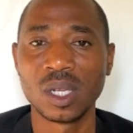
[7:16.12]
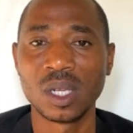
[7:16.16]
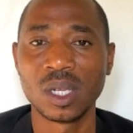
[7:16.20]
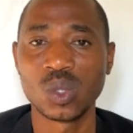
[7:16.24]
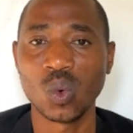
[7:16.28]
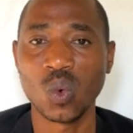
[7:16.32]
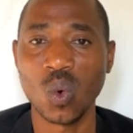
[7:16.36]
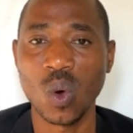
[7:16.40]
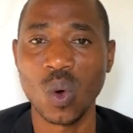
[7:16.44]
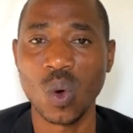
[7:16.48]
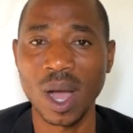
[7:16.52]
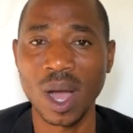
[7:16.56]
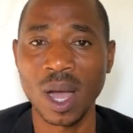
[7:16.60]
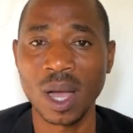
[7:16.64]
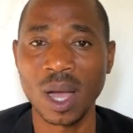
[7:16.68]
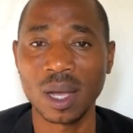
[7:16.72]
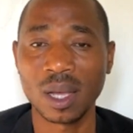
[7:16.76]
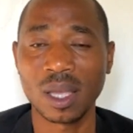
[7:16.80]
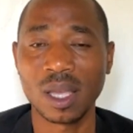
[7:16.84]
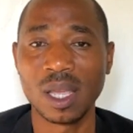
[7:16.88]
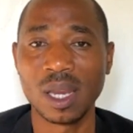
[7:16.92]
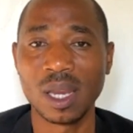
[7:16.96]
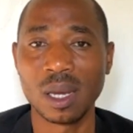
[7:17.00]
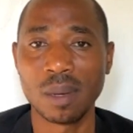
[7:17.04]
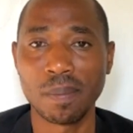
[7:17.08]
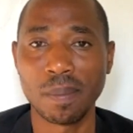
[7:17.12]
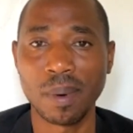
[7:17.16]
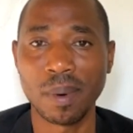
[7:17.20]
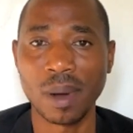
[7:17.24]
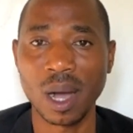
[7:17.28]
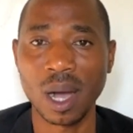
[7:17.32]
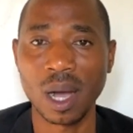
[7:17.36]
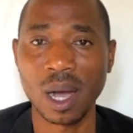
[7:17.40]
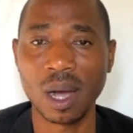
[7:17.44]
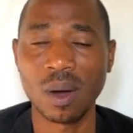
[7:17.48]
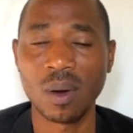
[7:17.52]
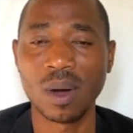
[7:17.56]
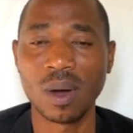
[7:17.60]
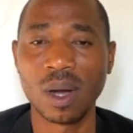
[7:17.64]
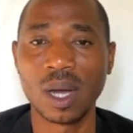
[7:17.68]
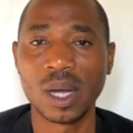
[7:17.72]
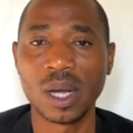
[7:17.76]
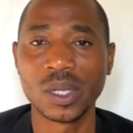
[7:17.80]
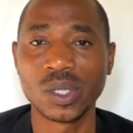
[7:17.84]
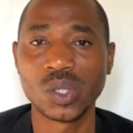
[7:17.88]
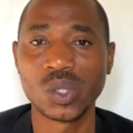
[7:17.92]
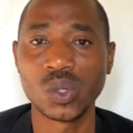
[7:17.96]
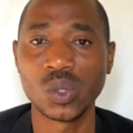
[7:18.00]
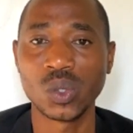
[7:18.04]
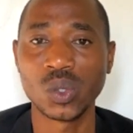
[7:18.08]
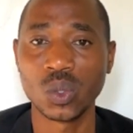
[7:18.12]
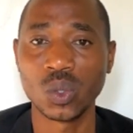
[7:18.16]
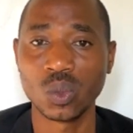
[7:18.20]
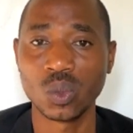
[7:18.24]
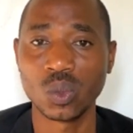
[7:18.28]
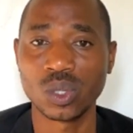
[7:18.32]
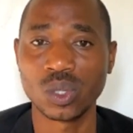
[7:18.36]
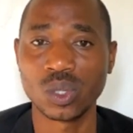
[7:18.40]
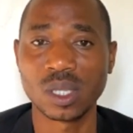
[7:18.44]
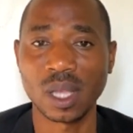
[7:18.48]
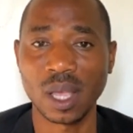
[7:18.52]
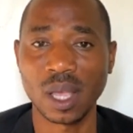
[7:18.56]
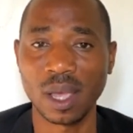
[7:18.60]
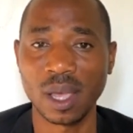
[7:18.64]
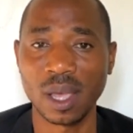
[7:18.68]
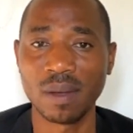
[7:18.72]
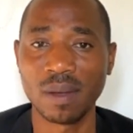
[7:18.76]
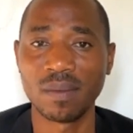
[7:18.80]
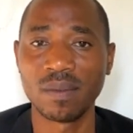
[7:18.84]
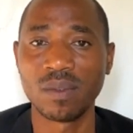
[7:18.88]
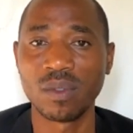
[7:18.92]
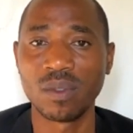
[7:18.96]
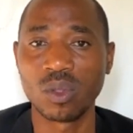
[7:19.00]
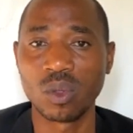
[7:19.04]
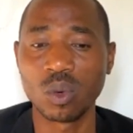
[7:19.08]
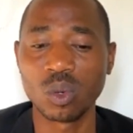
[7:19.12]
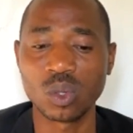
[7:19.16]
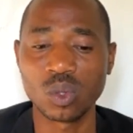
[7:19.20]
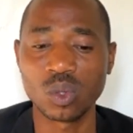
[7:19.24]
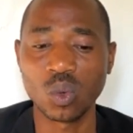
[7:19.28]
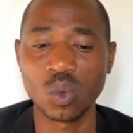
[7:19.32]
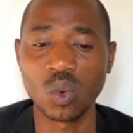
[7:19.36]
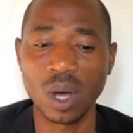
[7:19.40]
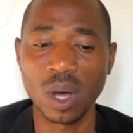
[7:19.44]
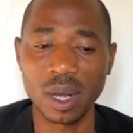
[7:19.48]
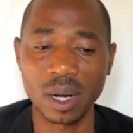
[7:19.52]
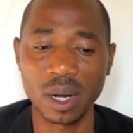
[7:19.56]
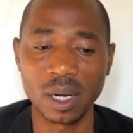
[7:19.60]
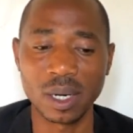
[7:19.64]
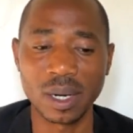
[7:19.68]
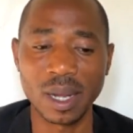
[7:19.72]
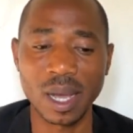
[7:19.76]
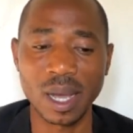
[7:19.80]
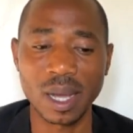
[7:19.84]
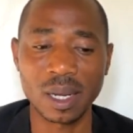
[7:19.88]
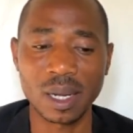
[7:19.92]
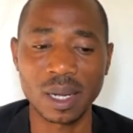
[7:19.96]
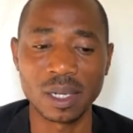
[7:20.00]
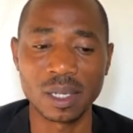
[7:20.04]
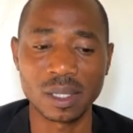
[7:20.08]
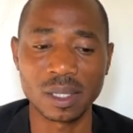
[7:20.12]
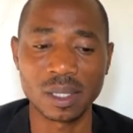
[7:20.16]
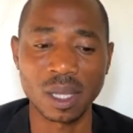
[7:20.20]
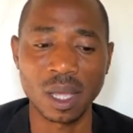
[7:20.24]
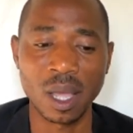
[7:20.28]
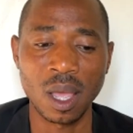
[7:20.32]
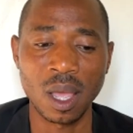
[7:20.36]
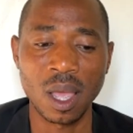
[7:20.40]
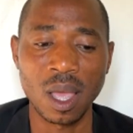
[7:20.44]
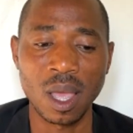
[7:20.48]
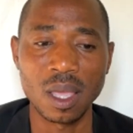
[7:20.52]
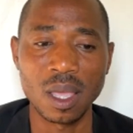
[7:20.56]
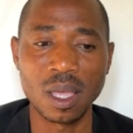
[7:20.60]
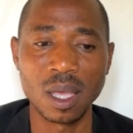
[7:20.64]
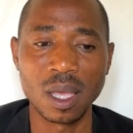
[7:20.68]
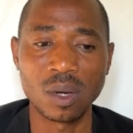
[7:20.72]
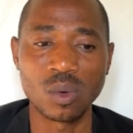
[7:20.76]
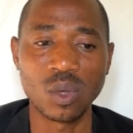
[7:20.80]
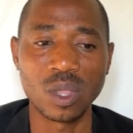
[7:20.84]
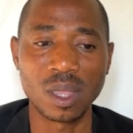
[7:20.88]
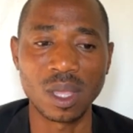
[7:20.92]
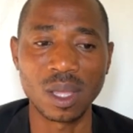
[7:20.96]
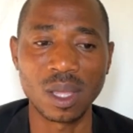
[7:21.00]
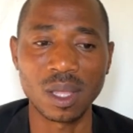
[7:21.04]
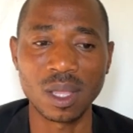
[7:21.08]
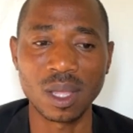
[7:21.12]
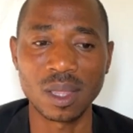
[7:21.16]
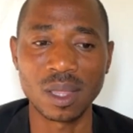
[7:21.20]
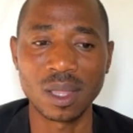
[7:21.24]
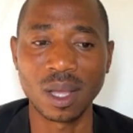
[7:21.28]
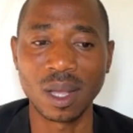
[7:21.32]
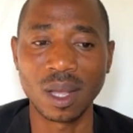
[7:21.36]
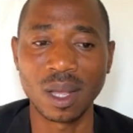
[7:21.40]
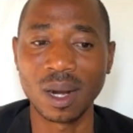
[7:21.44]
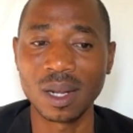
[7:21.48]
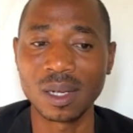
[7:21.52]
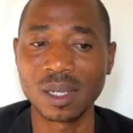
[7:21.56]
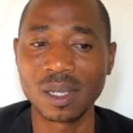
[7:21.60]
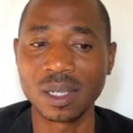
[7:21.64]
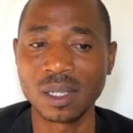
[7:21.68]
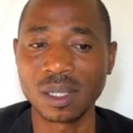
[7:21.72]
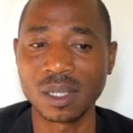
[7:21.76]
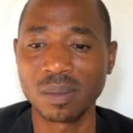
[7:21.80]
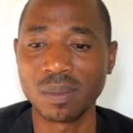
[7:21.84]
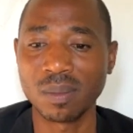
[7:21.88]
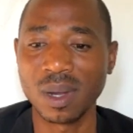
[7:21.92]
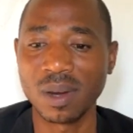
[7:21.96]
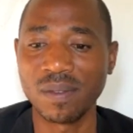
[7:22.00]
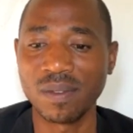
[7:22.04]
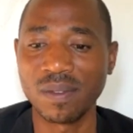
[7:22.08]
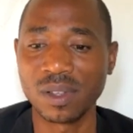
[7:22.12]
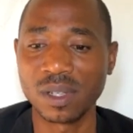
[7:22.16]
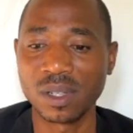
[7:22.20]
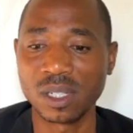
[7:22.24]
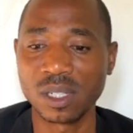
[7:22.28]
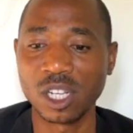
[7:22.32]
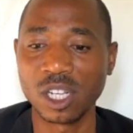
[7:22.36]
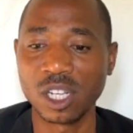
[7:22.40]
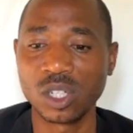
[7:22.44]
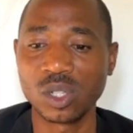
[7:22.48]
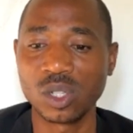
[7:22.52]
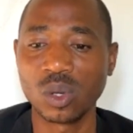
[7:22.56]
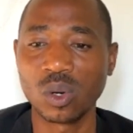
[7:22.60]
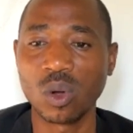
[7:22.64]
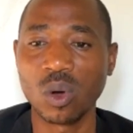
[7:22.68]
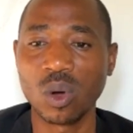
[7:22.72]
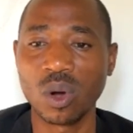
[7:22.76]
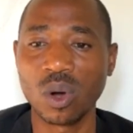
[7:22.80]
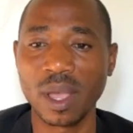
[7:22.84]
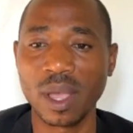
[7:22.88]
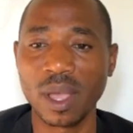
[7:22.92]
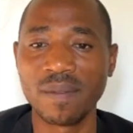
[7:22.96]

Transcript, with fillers: to work in power to save those who are in darkness. Yet we think that the greatest manifestation or